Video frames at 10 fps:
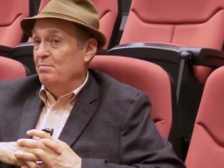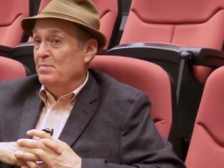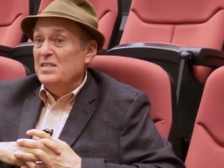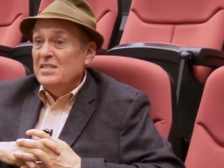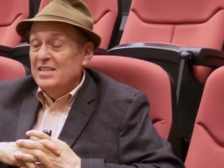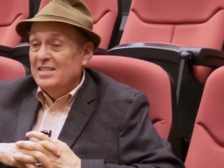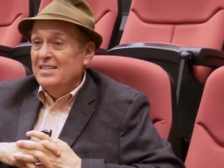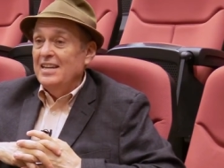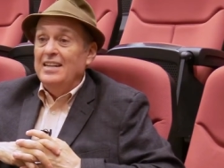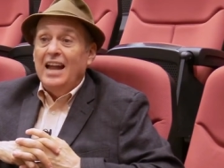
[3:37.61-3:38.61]

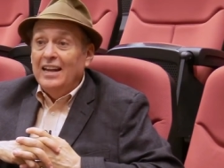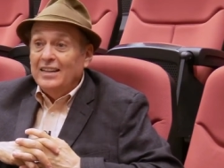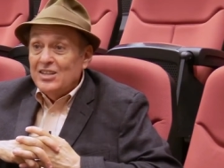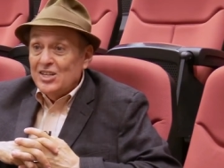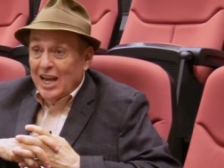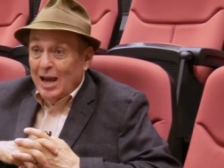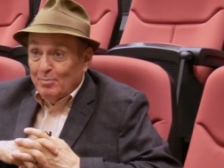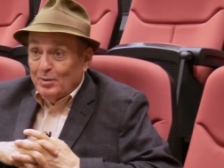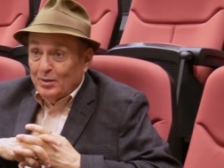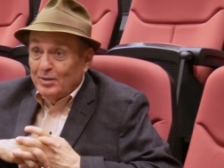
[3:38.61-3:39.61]
business and knowledge
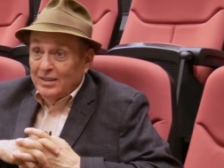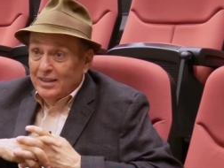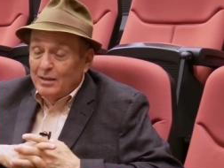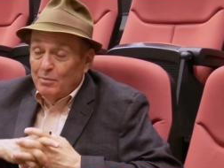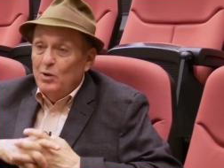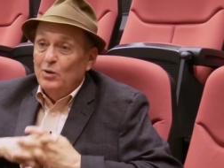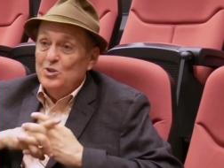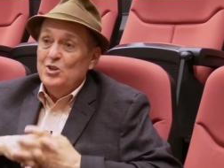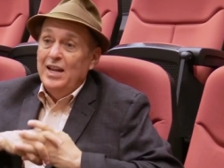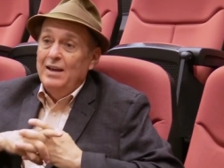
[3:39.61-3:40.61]
capital that we all
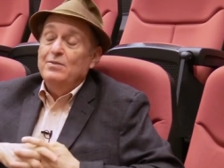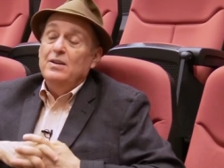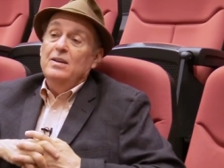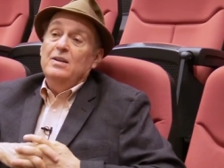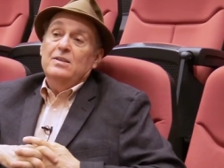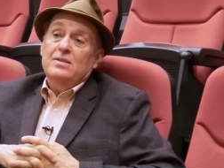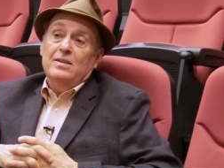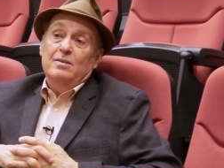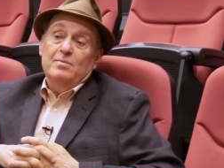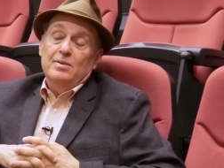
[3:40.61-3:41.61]
should have
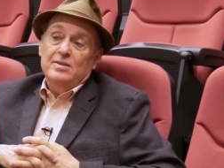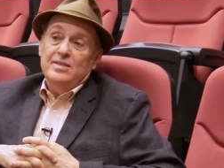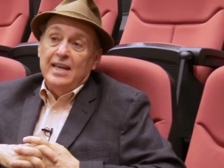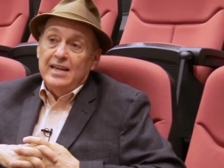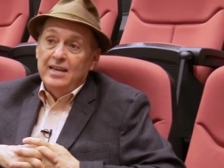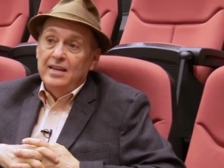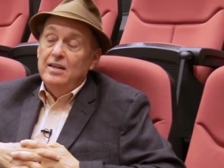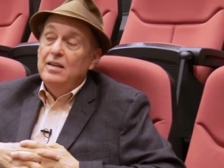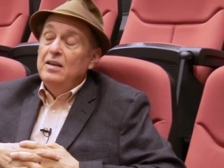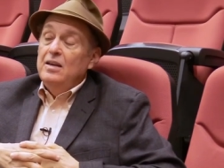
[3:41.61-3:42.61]
some stake in.